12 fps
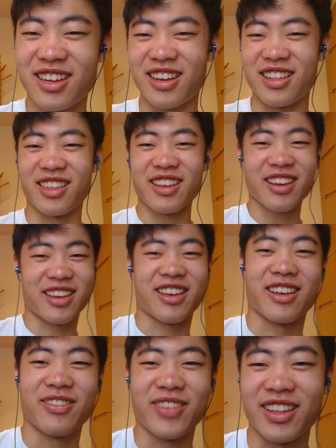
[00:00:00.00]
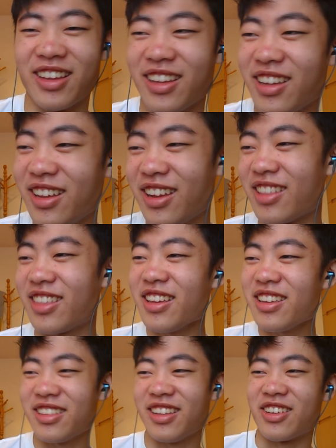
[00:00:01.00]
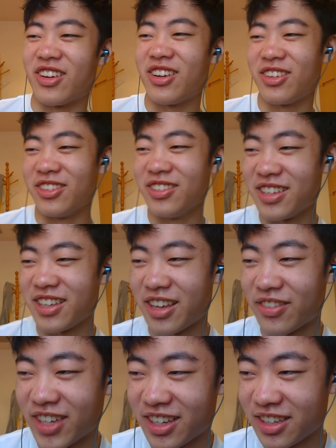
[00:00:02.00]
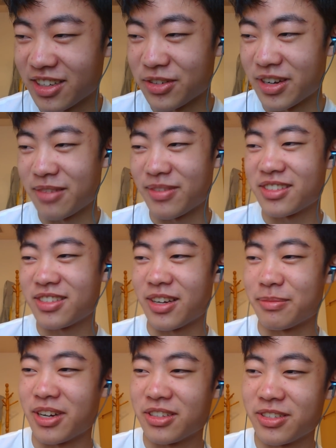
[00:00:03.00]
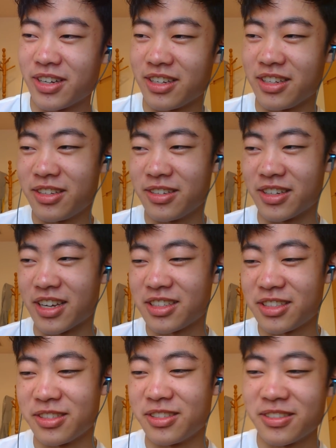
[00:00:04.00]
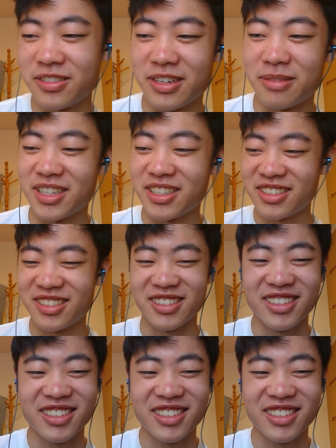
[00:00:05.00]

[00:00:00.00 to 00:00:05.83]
I think I am. I, I think that not only am I a grandmaster, I'm also an international grandmaster.